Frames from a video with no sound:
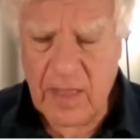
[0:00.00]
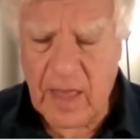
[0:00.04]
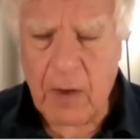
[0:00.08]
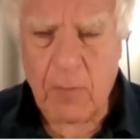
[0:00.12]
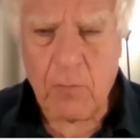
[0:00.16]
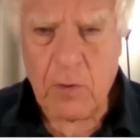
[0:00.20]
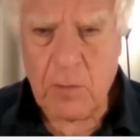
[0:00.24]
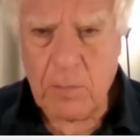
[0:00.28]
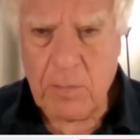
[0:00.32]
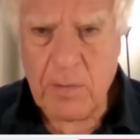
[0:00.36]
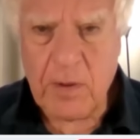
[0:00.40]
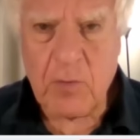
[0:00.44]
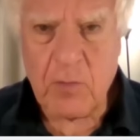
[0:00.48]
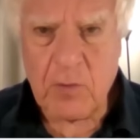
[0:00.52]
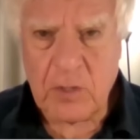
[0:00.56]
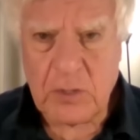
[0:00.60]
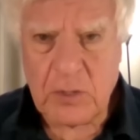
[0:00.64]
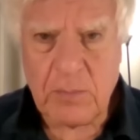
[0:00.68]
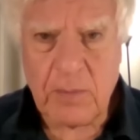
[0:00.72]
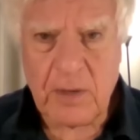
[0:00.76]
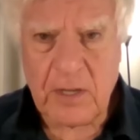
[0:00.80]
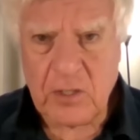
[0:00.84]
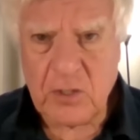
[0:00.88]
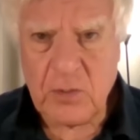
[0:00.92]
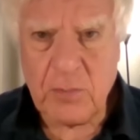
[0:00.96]
That would be
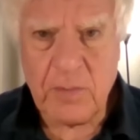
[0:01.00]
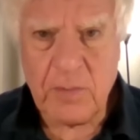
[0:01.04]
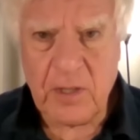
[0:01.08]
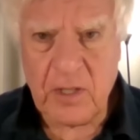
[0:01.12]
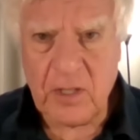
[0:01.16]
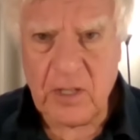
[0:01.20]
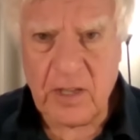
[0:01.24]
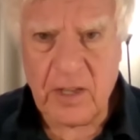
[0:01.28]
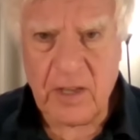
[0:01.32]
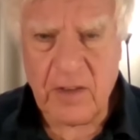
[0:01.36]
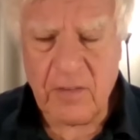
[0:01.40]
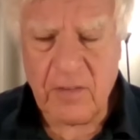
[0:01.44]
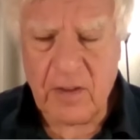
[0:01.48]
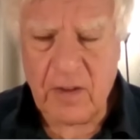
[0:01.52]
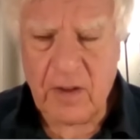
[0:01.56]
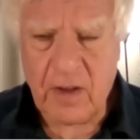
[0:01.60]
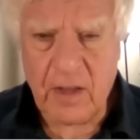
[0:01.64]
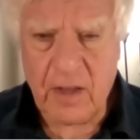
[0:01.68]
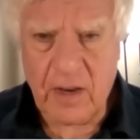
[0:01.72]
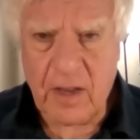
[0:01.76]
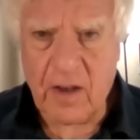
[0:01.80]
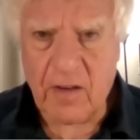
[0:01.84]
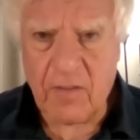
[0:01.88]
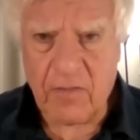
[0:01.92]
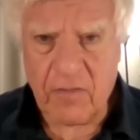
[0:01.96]
responsibility
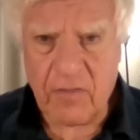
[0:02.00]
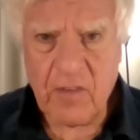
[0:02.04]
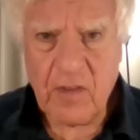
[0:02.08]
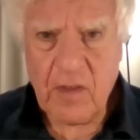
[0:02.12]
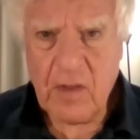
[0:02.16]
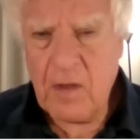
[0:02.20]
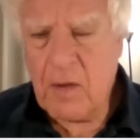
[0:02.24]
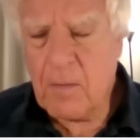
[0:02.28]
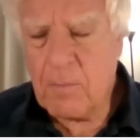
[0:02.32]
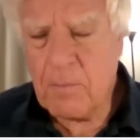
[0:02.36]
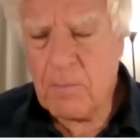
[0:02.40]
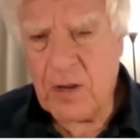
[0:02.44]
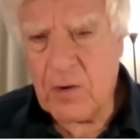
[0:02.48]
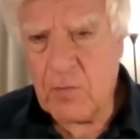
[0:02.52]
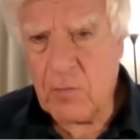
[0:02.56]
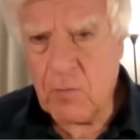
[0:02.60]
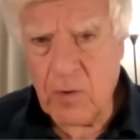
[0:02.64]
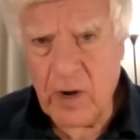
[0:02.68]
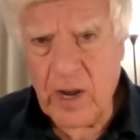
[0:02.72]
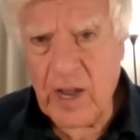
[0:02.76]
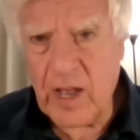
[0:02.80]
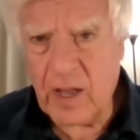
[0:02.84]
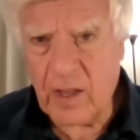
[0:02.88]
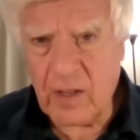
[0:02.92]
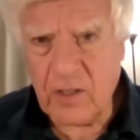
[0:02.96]
enough. But
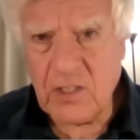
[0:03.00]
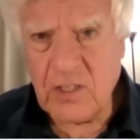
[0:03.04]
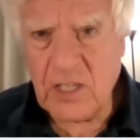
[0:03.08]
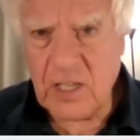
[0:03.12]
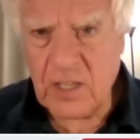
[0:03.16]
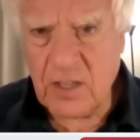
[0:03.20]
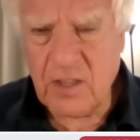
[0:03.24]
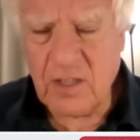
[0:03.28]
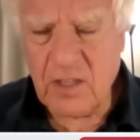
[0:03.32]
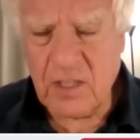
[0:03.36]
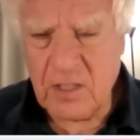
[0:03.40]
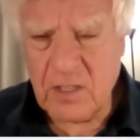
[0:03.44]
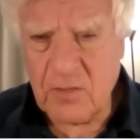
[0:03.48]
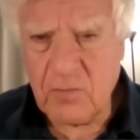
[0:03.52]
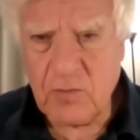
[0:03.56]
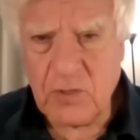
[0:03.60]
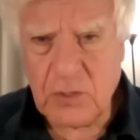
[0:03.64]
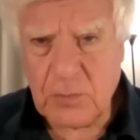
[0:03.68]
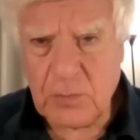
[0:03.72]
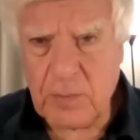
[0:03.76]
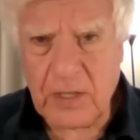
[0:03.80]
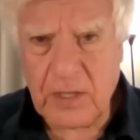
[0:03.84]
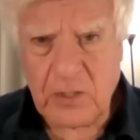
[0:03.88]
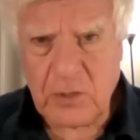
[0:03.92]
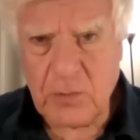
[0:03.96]
in reality, the
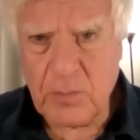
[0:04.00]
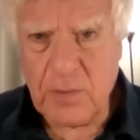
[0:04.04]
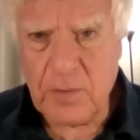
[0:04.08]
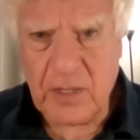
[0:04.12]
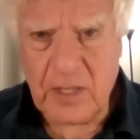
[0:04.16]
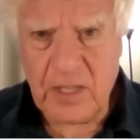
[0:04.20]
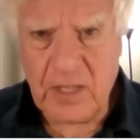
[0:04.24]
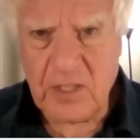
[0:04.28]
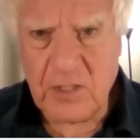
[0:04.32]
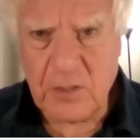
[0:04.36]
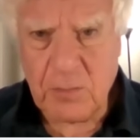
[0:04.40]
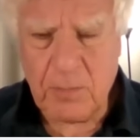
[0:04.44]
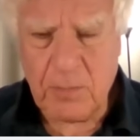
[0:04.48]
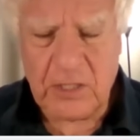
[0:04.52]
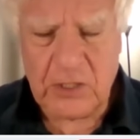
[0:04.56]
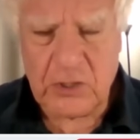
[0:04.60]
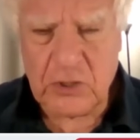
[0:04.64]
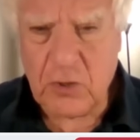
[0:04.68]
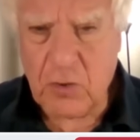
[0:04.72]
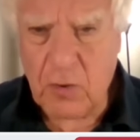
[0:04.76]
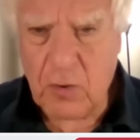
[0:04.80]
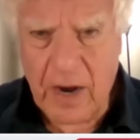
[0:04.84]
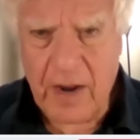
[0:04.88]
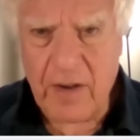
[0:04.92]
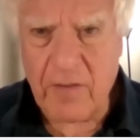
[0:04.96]
responsibility is
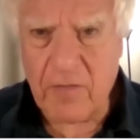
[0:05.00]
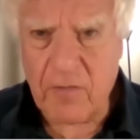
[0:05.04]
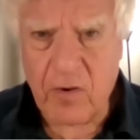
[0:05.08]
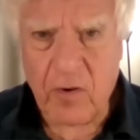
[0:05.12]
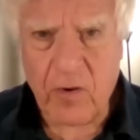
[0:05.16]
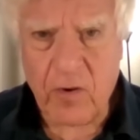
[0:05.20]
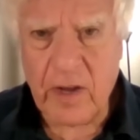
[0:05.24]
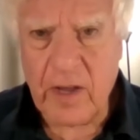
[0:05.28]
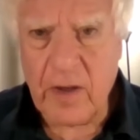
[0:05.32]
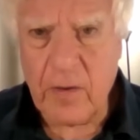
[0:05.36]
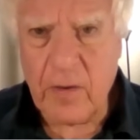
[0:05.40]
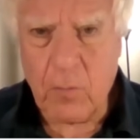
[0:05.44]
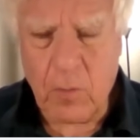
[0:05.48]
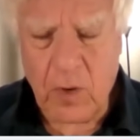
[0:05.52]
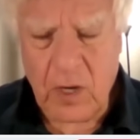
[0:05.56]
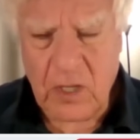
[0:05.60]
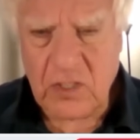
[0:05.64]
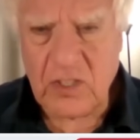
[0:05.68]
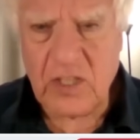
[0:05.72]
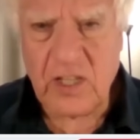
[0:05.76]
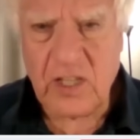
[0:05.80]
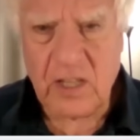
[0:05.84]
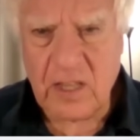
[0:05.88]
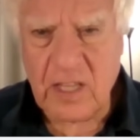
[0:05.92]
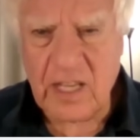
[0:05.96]
much graver. It
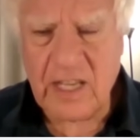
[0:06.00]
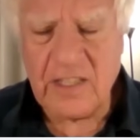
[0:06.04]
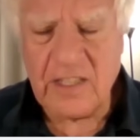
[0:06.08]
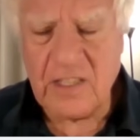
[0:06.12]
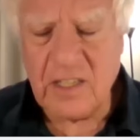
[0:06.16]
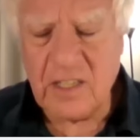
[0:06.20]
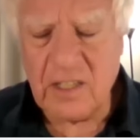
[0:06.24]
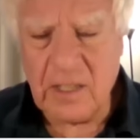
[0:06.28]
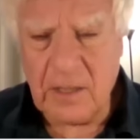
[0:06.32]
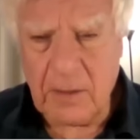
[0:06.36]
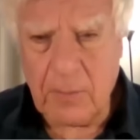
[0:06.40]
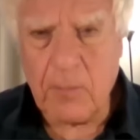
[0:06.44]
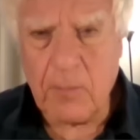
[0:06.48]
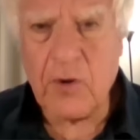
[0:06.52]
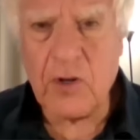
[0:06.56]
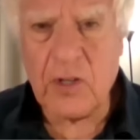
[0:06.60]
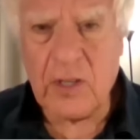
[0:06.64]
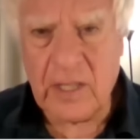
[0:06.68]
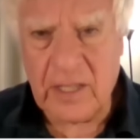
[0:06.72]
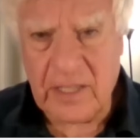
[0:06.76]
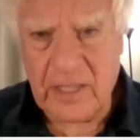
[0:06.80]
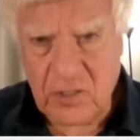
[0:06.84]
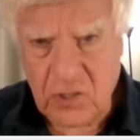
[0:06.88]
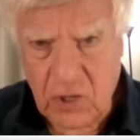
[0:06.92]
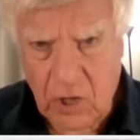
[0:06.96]
was that they
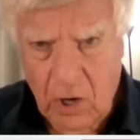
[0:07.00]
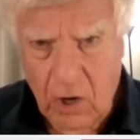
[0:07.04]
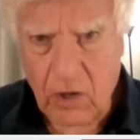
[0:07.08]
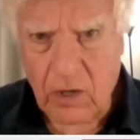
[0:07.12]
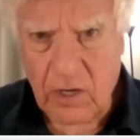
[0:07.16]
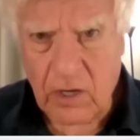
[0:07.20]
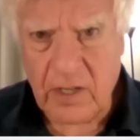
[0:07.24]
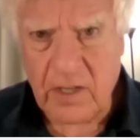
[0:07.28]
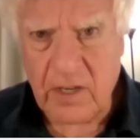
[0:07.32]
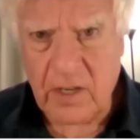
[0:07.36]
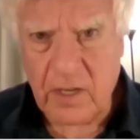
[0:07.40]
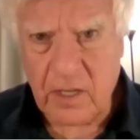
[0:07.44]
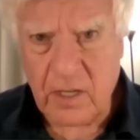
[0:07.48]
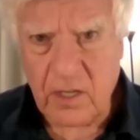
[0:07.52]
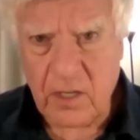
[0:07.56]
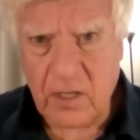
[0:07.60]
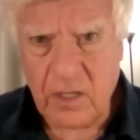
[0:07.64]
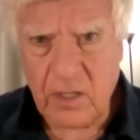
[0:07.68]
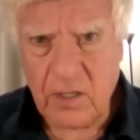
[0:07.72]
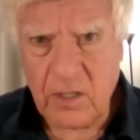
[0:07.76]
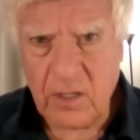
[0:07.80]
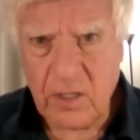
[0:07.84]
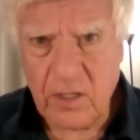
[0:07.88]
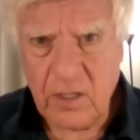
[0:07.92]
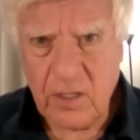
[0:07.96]
deliberately
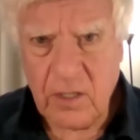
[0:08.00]
targeted